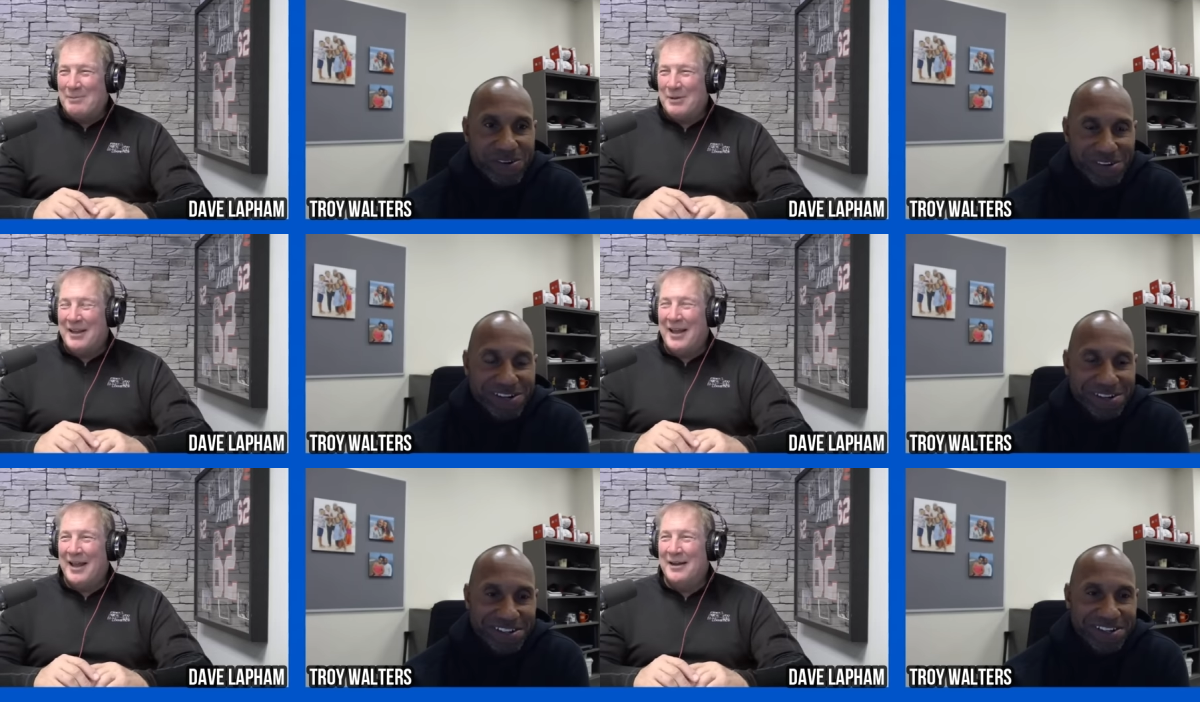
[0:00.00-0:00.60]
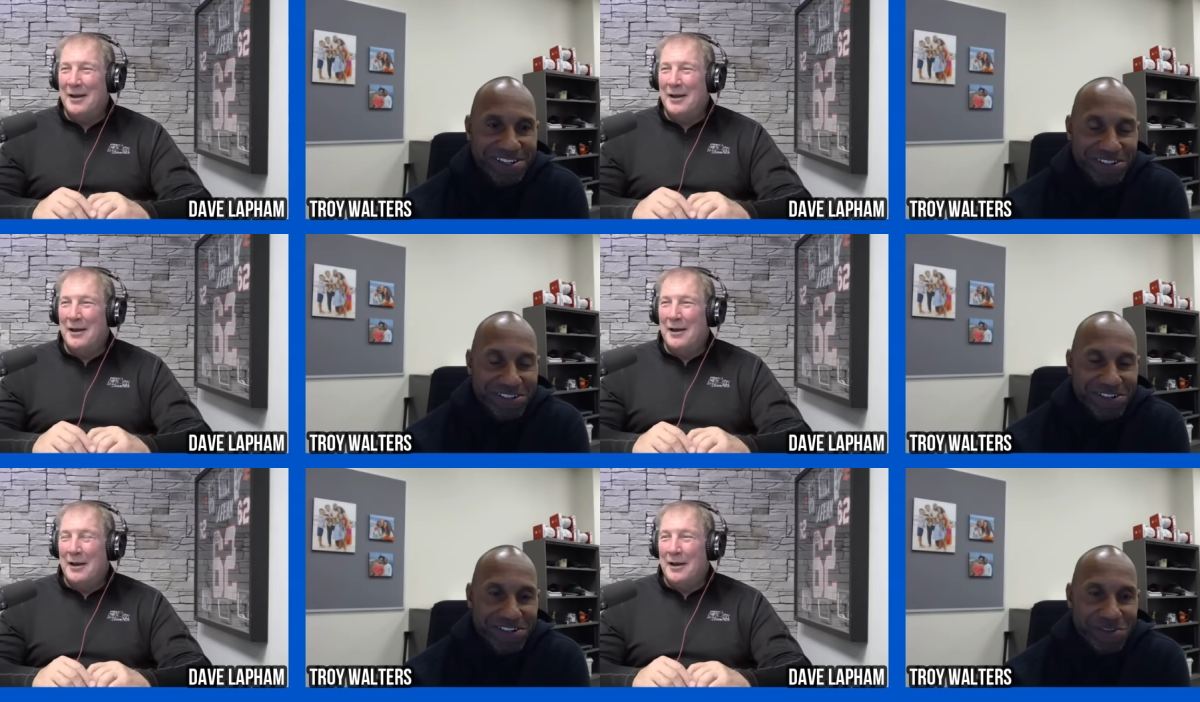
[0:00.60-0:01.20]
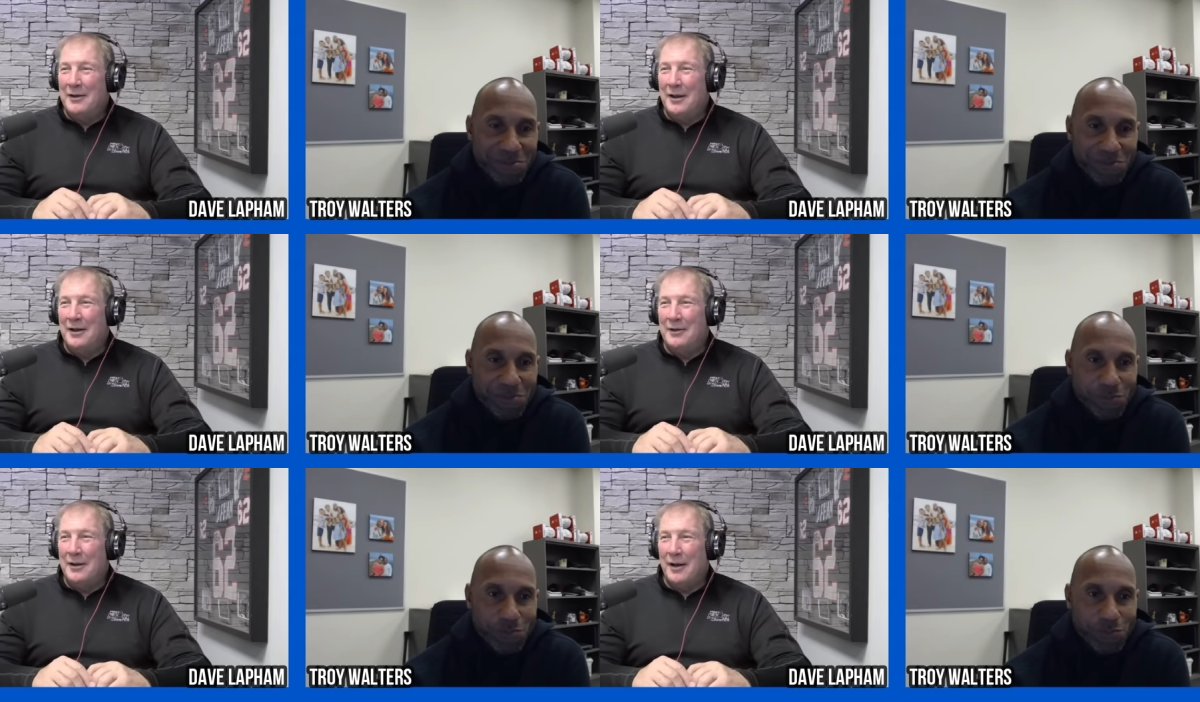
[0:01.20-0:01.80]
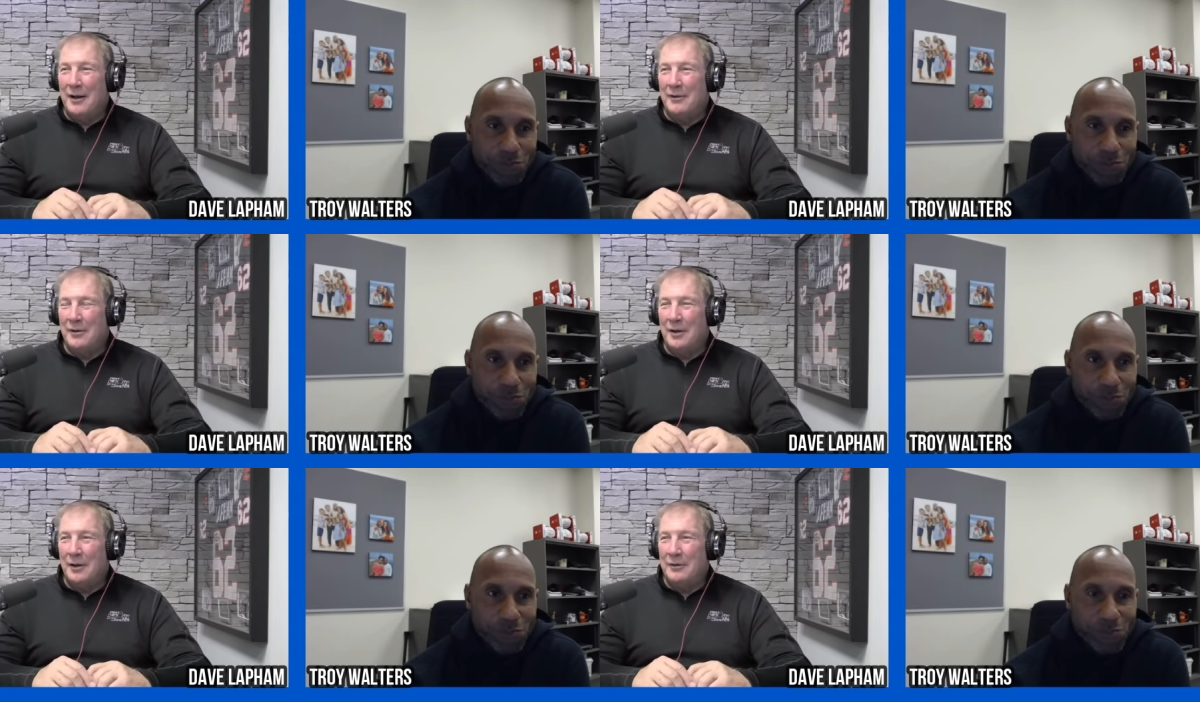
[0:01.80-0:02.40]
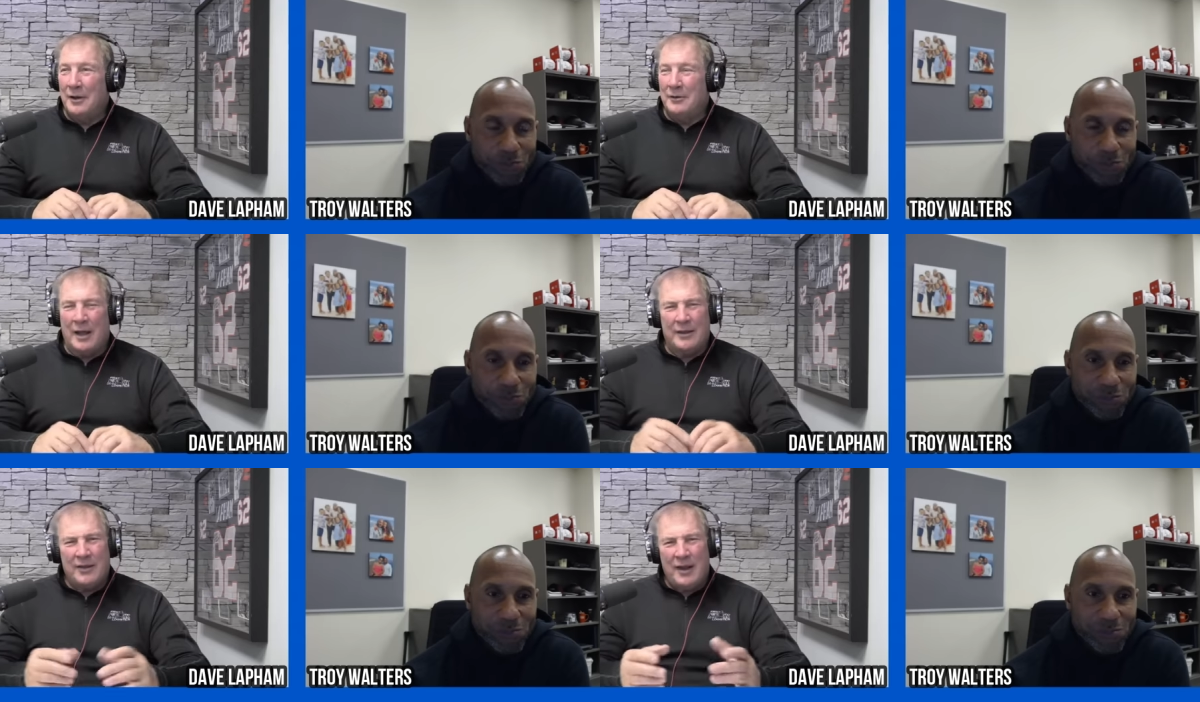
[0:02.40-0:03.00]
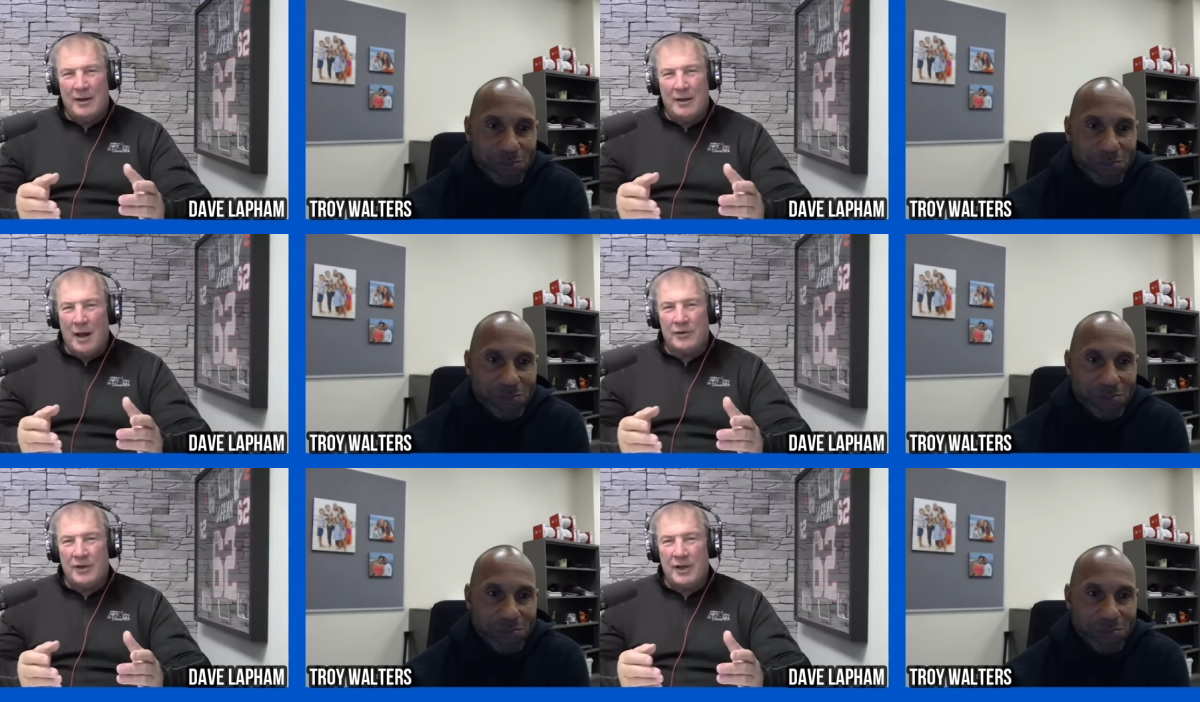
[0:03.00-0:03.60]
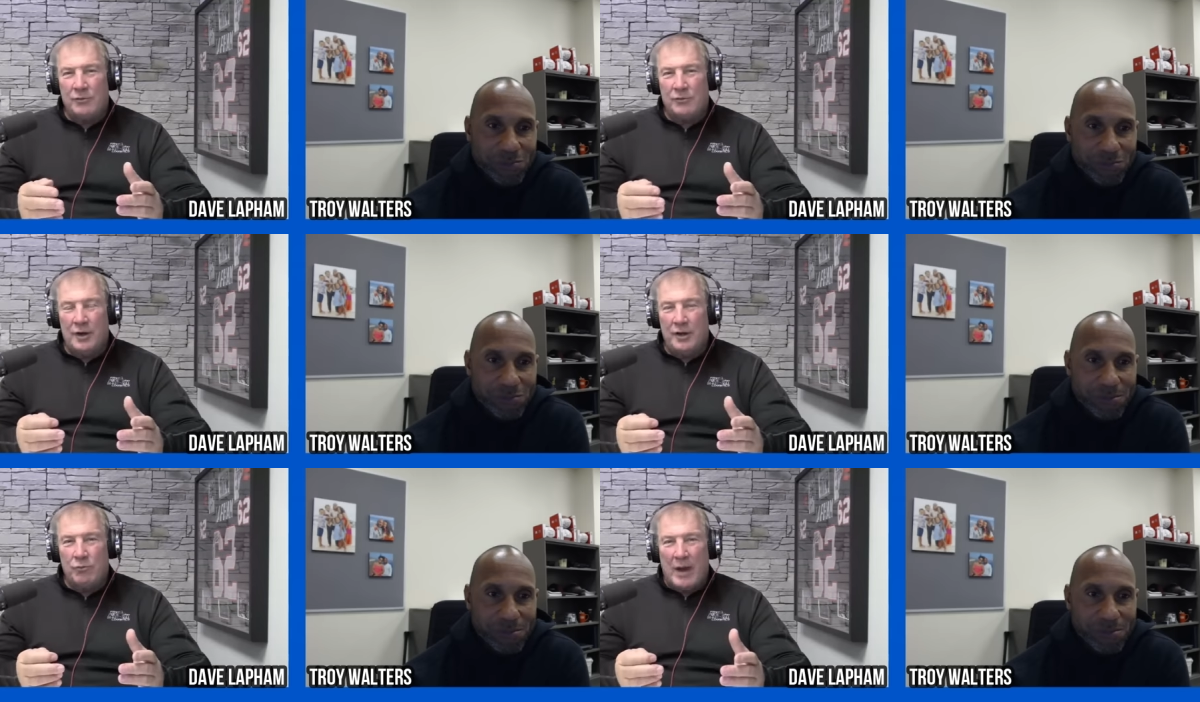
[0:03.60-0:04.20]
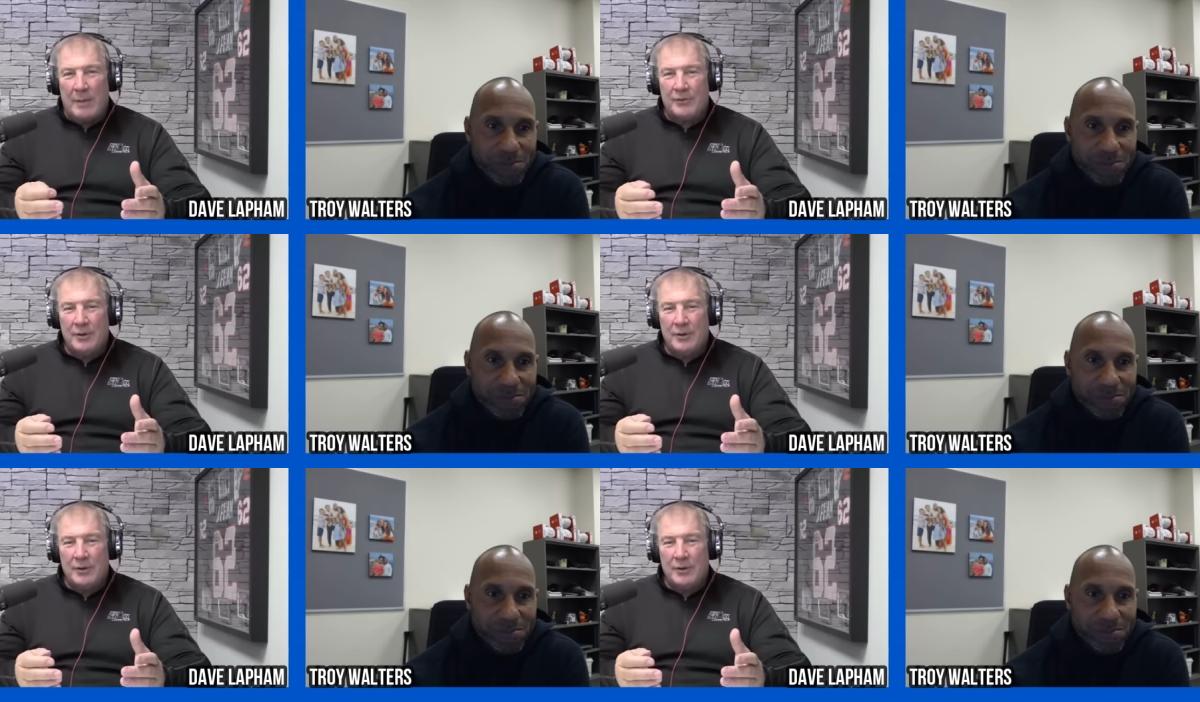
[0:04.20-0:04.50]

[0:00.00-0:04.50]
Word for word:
Speaker 1: again, and and uh, I think I don't think he he repped